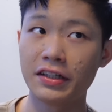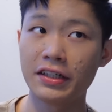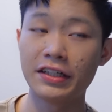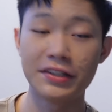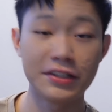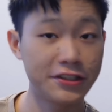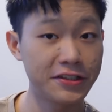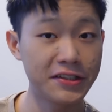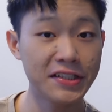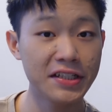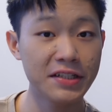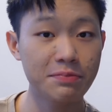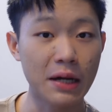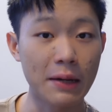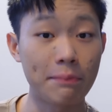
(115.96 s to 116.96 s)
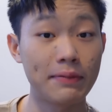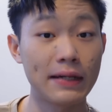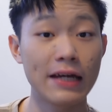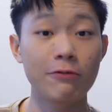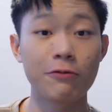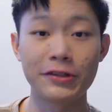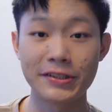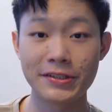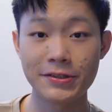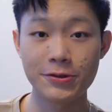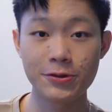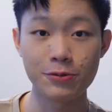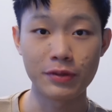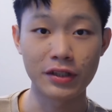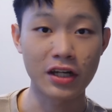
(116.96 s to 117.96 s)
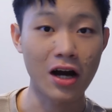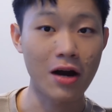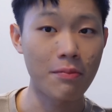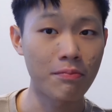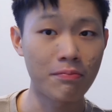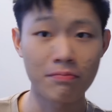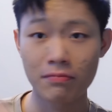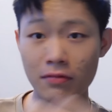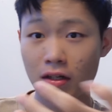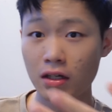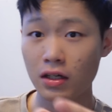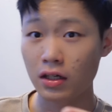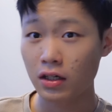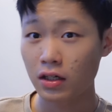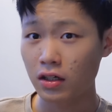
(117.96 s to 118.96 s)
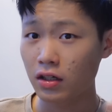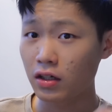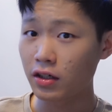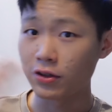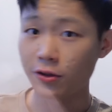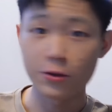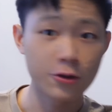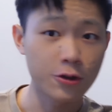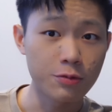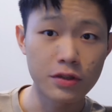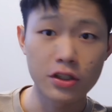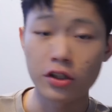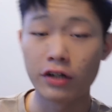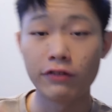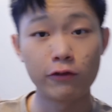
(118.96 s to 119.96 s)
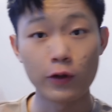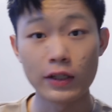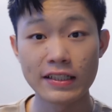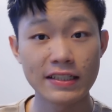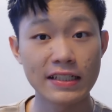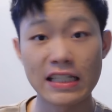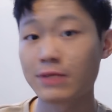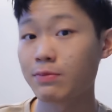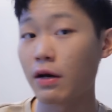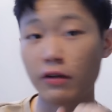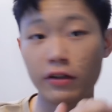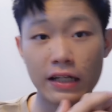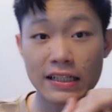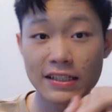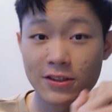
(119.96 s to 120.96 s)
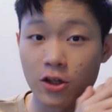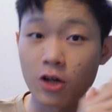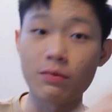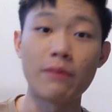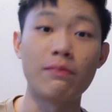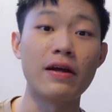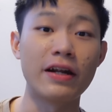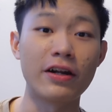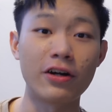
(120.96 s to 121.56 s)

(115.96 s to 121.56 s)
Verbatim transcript: initially, my plan wasn't to become a YouTuber or influencer. That's not my plan at